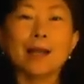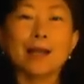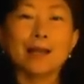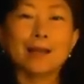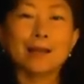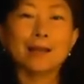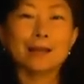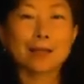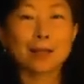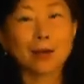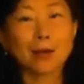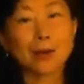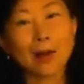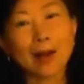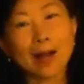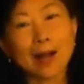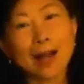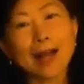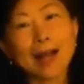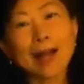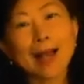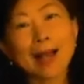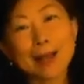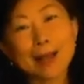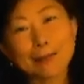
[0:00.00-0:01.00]
So I
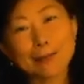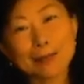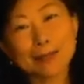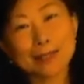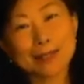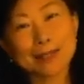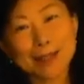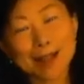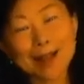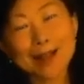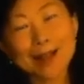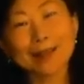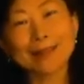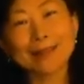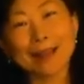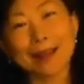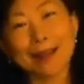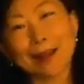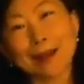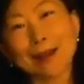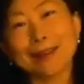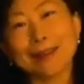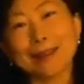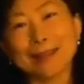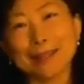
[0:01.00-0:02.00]
have some
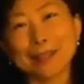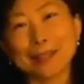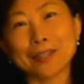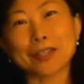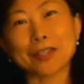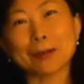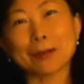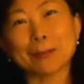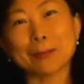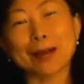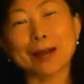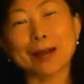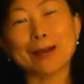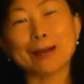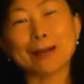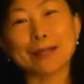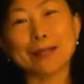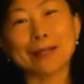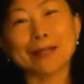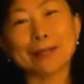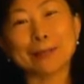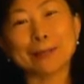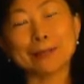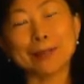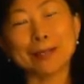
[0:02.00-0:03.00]
knowledge about
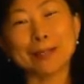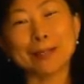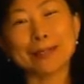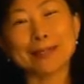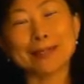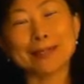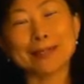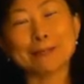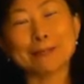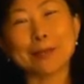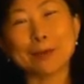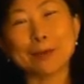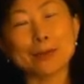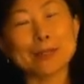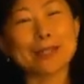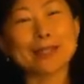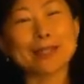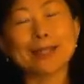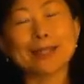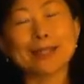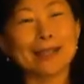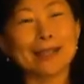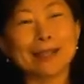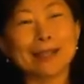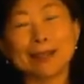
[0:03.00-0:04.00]
it, but it's
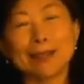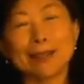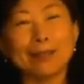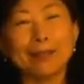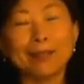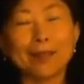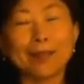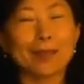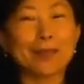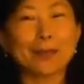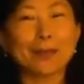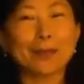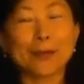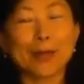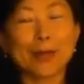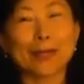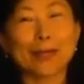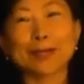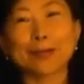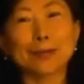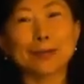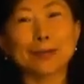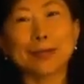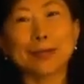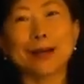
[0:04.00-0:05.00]
mostly
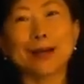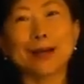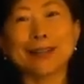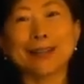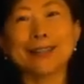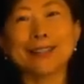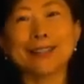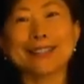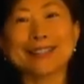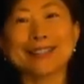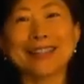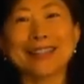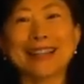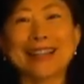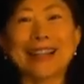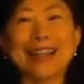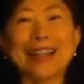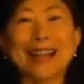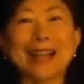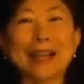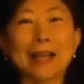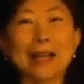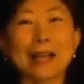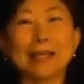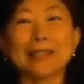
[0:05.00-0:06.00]
theoretical knowledge
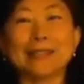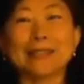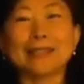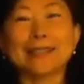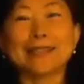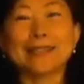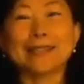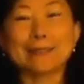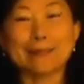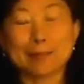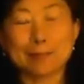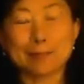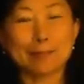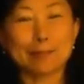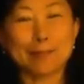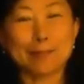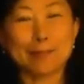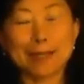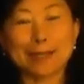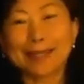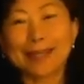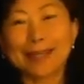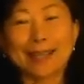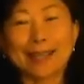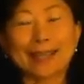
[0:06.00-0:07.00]
and
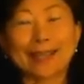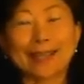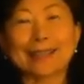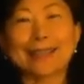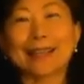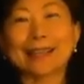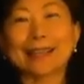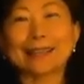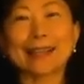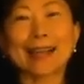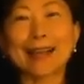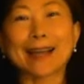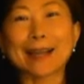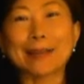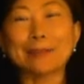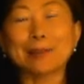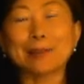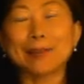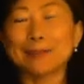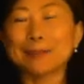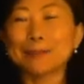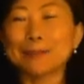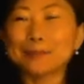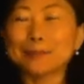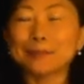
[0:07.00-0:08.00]
big data, that type.
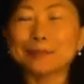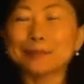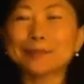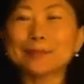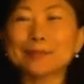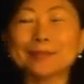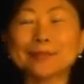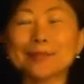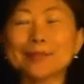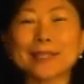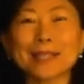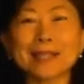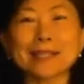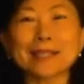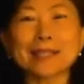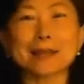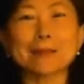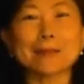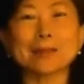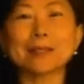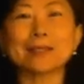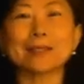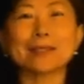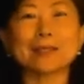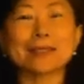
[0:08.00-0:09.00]

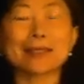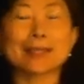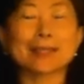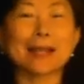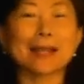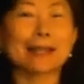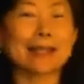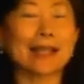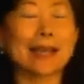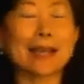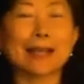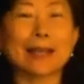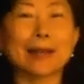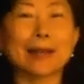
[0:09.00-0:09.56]
Sometimes it's not that